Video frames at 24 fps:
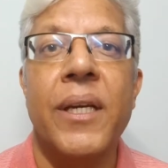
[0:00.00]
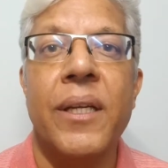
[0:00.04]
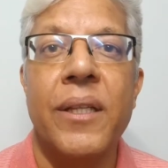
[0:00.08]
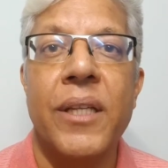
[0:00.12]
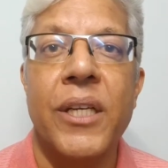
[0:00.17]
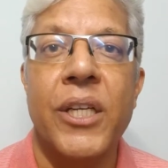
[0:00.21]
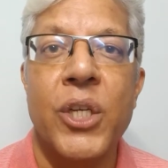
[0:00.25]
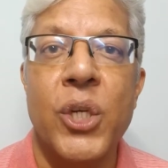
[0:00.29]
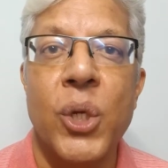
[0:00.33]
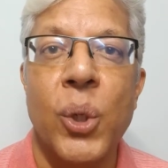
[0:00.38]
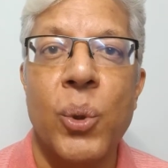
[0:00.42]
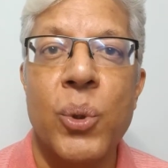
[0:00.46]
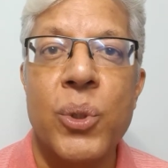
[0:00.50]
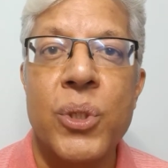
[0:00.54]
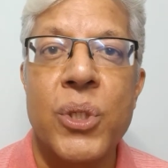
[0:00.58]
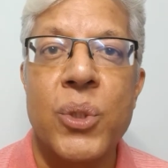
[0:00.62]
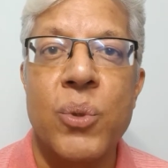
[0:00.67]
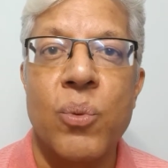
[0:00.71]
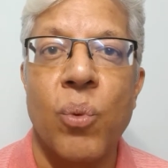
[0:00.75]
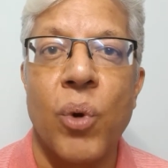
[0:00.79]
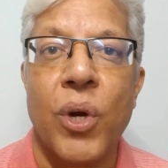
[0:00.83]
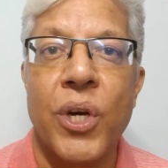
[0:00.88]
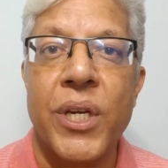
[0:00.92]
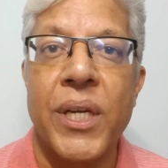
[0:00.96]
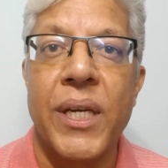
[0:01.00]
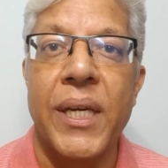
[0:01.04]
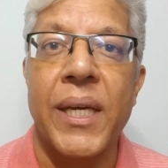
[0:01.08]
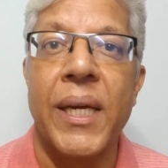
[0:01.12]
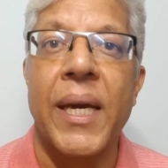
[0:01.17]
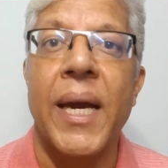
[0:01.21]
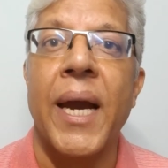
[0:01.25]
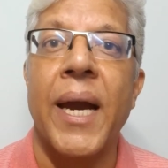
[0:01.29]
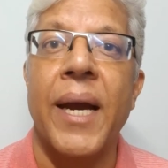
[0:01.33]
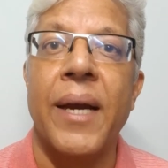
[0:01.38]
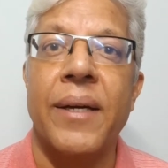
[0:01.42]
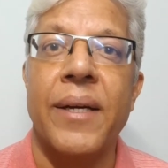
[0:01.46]
the dose what he
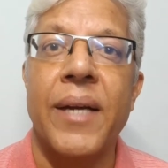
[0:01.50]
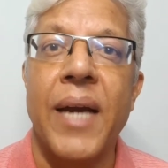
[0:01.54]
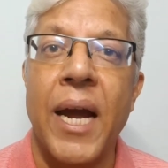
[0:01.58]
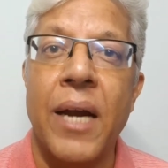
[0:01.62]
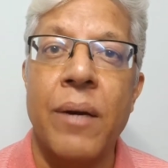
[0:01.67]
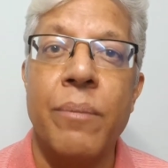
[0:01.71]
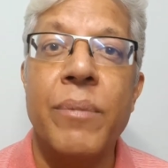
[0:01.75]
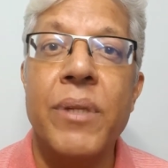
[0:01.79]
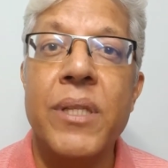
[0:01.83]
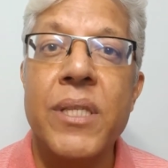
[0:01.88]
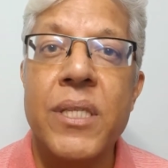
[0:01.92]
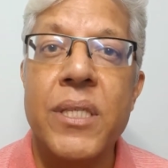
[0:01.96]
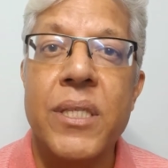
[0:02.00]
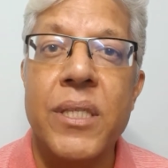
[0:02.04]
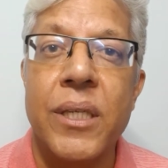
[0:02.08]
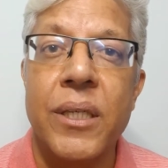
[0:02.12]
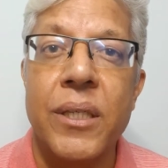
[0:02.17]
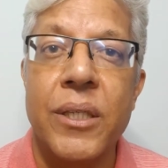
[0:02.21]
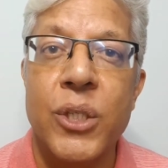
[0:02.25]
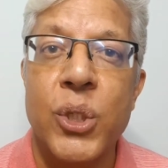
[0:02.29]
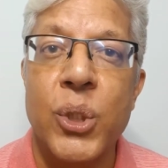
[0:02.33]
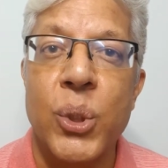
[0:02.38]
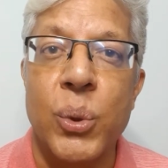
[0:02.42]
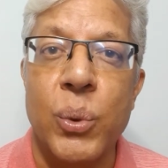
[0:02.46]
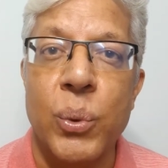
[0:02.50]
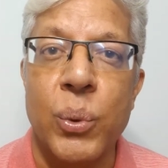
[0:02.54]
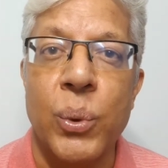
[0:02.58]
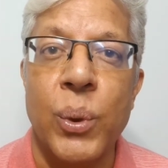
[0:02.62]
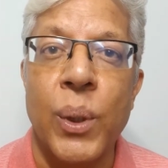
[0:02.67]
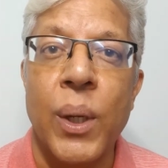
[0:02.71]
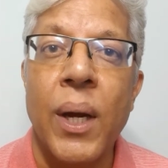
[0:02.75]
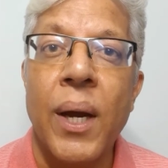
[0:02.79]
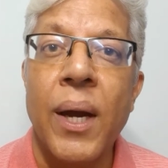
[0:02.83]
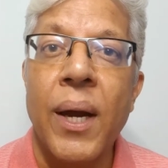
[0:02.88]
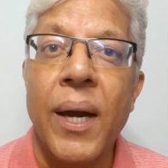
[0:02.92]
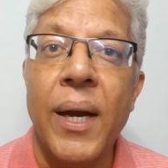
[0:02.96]
had administered to
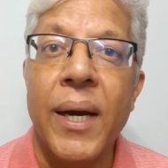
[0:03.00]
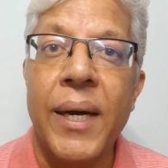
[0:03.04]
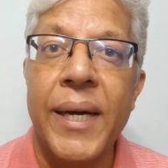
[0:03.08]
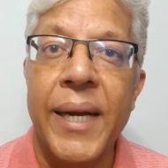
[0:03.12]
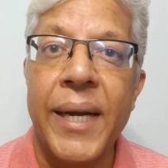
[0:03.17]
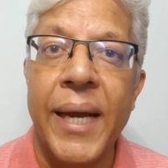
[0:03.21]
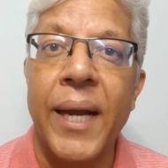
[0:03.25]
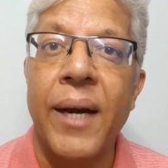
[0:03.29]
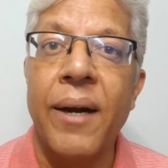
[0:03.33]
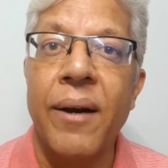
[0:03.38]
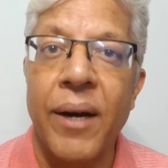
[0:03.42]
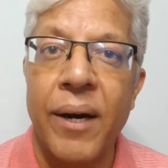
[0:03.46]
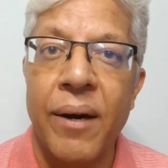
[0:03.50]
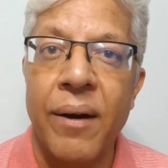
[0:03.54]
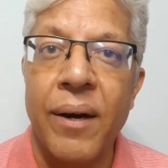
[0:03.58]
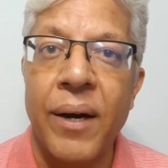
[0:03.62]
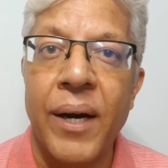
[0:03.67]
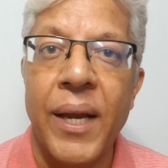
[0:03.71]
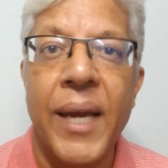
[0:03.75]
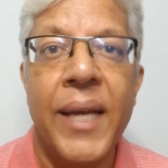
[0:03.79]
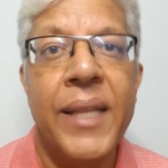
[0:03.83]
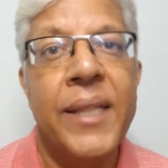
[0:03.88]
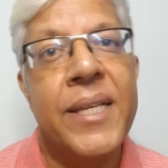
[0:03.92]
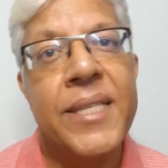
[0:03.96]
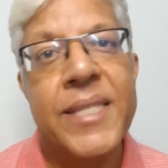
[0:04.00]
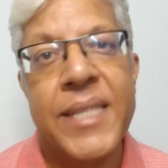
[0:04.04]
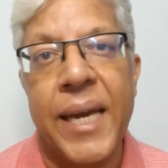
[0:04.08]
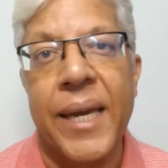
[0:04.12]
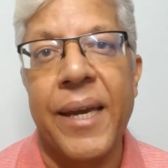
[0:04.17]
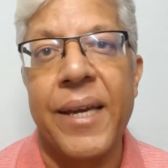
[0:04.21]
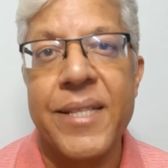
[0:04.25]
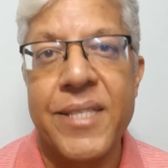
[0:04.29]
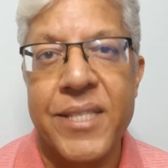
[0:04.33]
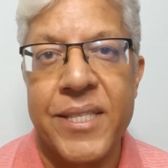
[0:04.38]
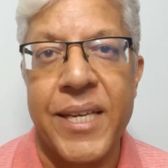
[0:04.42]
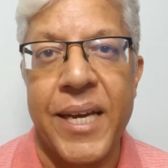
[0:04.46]
Ding Liren in the
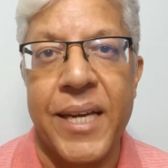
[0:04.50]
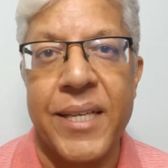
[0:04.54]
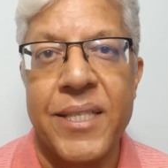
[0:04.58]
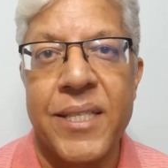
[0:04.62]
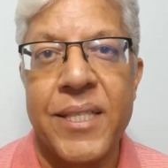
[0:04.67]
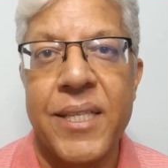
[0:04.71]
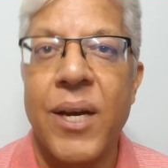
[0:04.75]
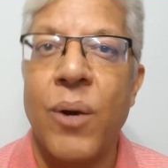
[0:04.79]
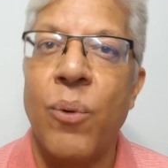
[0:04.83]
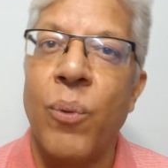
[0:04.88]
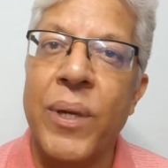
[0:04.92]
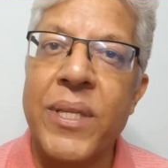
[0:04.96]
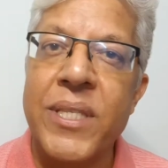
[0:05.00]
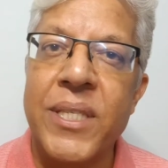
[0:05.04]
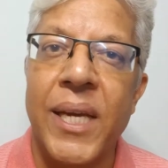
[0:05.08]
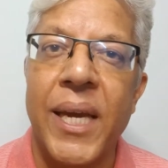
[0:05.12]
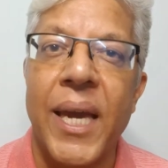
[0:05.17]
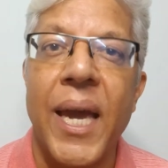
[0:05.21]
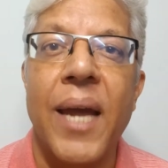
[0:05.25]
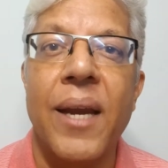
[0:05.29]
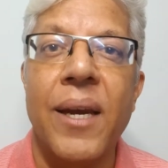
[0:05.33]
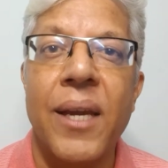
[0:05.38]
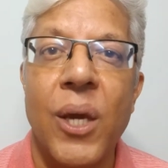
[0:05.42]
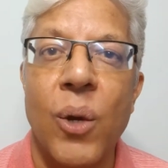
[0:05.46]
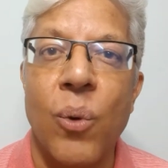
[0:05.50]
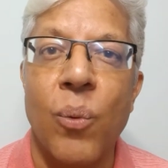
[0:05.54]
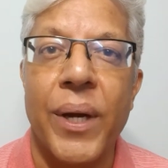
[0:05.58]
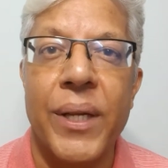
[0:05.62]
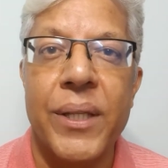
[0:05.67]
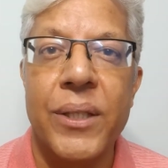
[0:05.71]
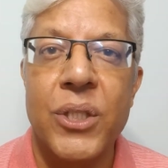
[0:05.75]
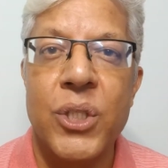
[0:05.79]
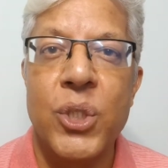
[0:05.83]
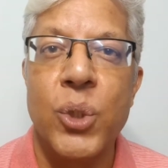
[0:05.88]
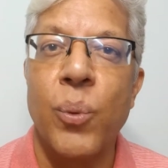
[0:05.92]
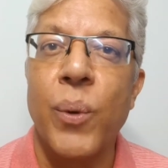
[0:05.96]
second set. Once again, he
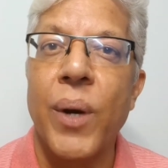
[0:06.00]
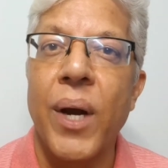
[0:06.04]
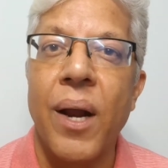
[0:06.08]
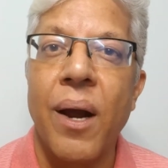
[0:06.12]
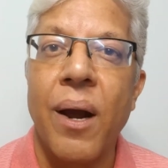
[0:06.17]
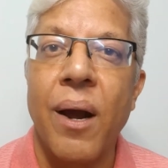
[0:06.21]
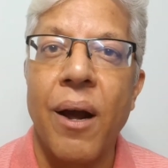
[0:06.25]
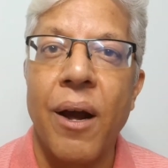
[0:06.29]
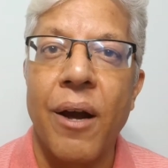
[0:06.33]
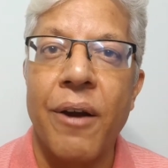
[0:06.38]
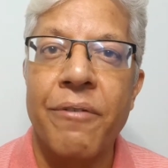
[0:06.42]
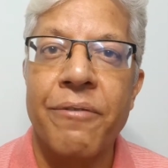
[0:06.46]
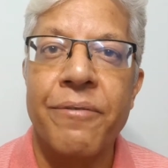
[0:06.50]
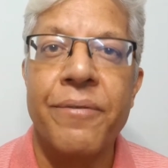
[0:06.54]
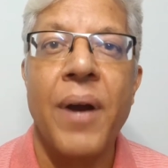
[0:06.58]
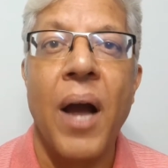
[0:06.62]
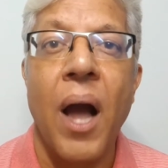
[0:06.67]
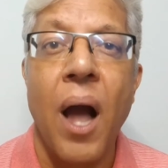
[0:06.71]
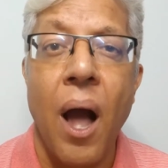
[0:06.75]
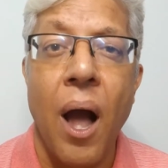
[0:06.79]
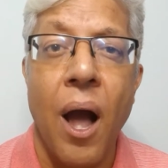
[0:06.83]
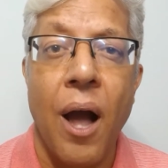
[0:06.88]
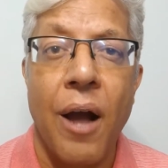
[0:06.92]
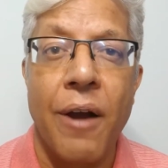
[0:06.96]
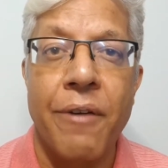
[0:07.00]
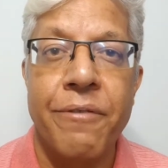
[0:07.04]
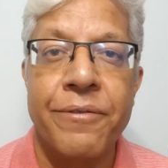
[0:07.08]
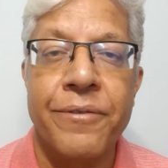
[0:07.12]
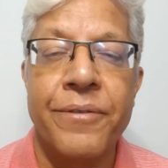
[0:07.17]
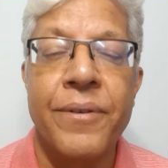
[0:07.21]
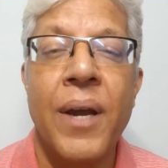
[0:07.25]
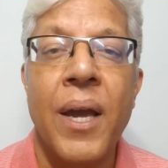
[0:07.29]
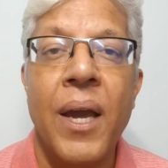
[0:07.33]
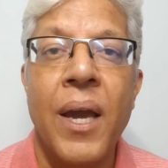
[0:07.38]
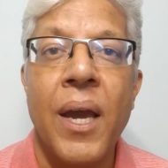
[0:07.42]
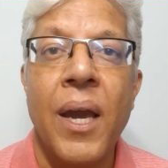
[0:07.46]
won
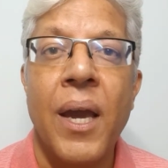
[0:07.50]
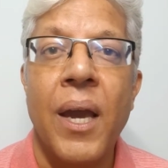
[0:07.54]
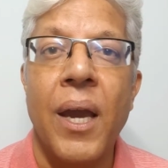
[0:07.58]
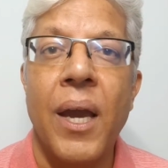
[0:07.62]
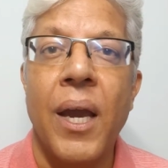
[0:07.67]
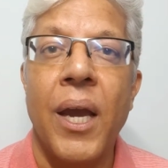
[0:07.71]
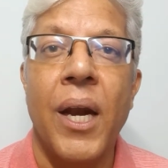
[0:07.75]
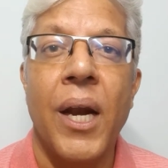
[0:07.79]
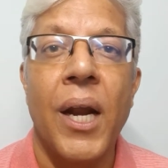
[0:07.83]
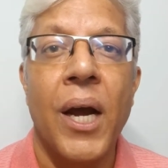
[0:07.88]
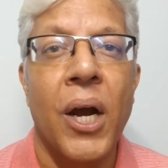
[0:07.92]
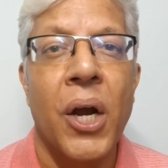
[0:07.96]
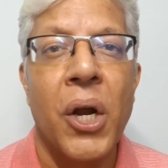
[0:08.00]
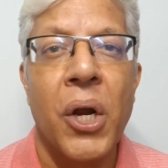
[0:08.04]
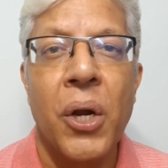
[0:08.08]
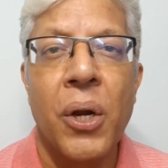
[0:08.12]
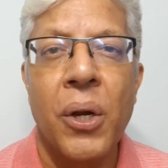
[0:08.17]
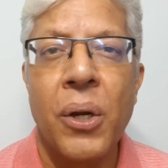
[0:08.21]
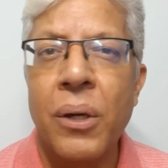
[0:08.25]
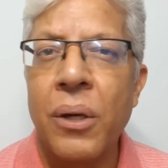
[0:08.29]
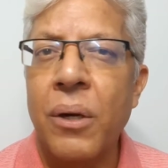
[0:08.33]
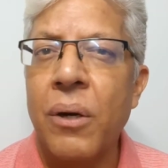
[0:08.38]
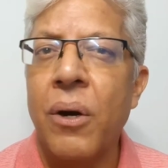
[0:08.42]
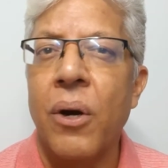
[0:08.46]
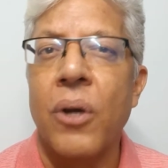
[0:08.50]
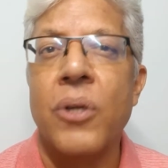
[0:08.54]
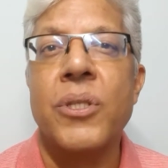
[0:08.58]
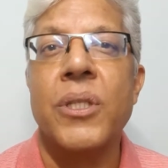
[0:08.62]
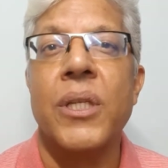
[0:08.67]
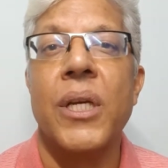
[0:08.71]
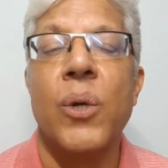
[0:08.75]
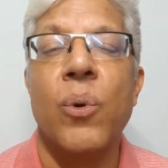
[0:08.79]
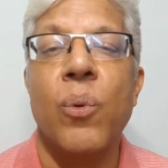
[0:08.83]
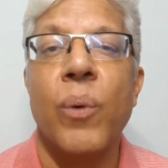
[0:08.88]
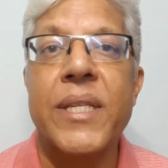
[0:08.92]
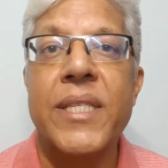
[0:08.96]
2.5 in a
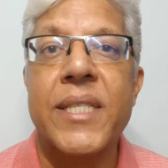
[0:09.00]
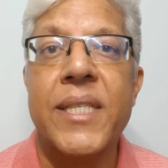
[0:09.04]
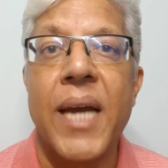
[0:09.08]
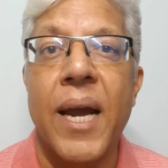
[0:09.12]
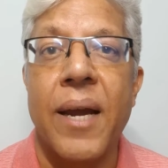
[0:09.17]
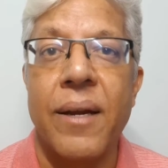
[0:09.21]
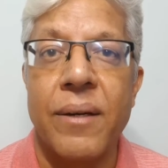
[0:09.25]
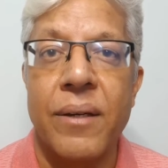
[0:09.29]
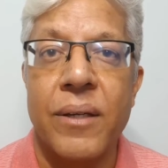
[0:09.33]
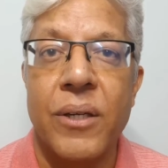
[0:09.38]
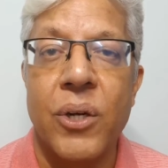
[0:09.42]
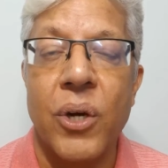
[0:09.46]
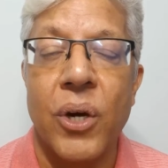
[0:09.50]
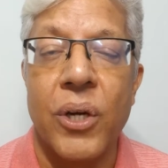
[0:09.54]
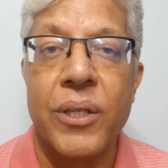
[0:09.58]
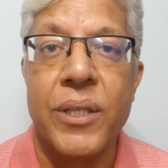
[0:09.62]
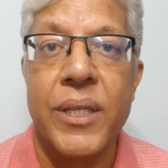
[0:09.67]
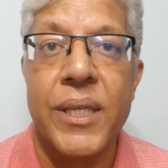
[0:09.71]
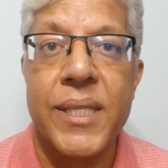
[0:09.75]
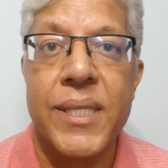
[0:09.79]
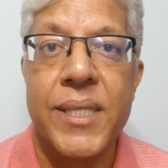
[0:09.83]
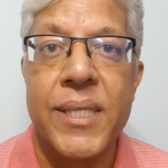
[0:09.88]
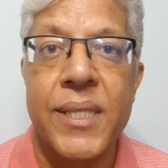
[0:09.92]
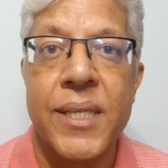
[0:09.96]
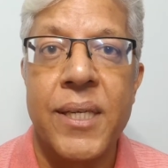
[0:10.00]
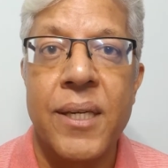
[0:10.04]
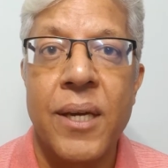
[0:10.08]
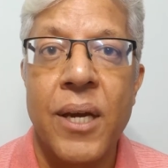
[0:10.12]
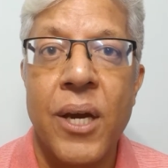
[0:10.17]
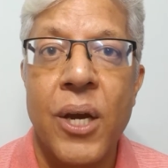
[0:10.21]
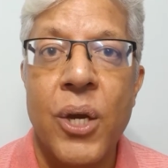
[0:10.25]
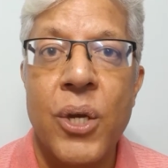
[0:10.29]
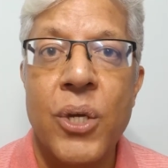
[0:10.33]
grossly one-sided contest.